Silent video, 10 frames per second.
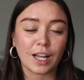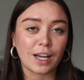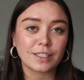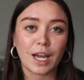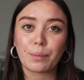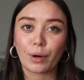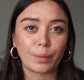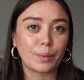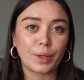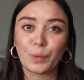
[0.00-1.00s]
class, I
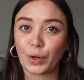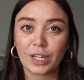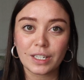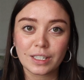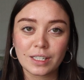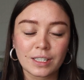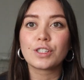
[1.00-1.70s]
probably wouldn't.